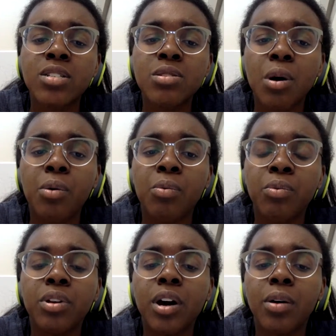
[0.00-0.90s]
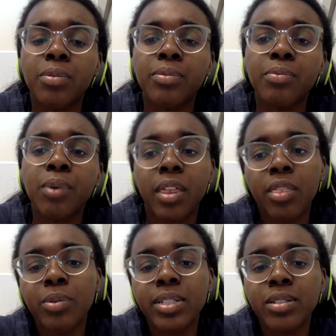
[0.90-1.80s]
so, one of the
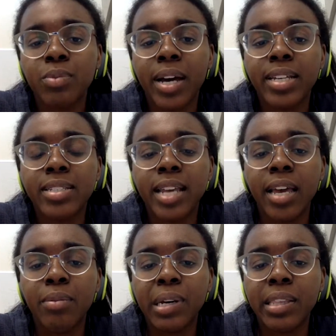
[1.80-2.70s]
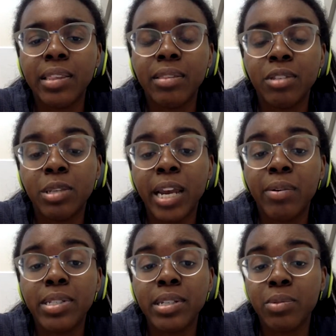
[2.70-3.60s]
other reasons why he stayed at
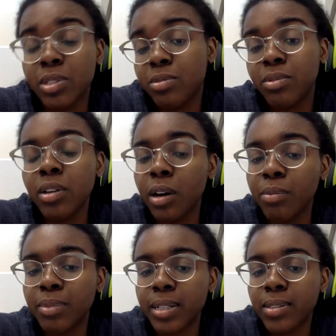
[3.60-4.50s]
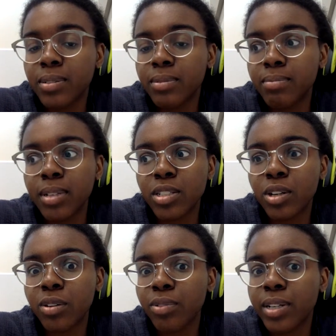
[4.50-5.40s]
Rinzen was, because his
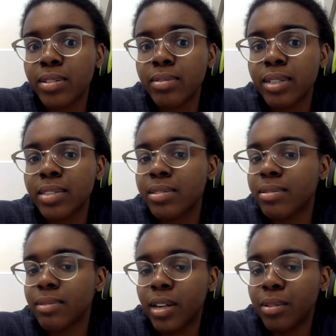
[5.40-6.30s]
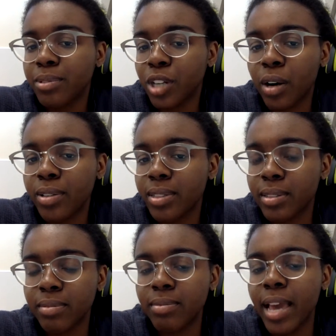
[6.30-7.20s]
girlfriend is, Chara's
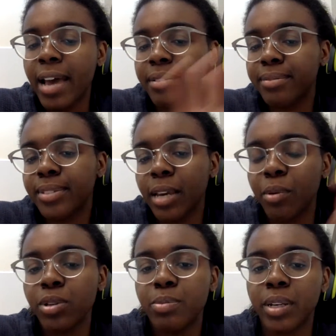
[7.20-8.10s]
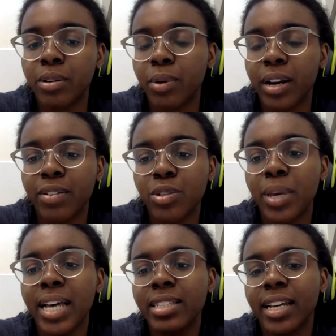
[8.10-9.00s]
at St. Rosamond or whatever. So
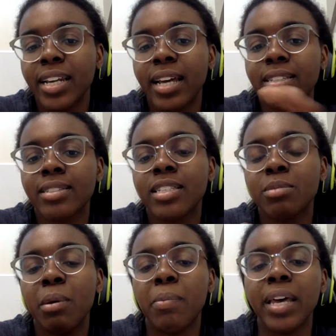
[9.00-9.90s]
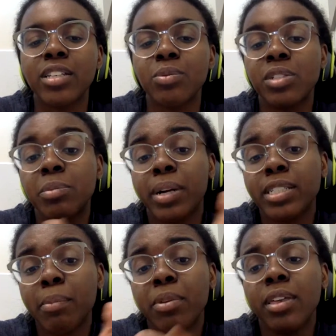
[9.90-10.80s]
he has like a nice system at play. So when she
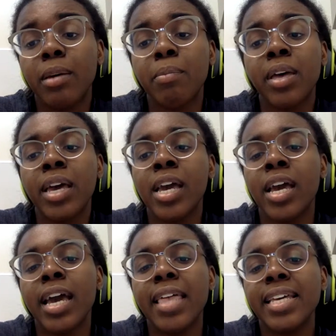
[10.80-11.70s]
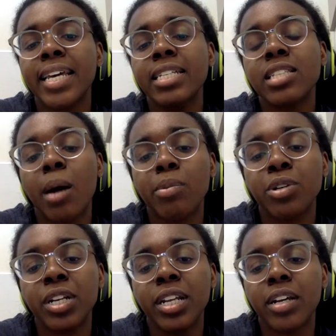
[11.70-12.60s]
breaks up with him, I think he gets the
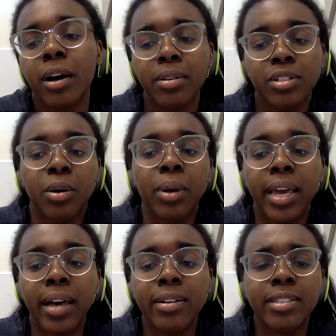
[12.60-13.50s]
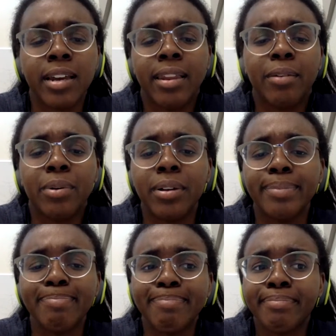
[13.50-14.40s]
opportunity to go to Yale. He's kind of like, well,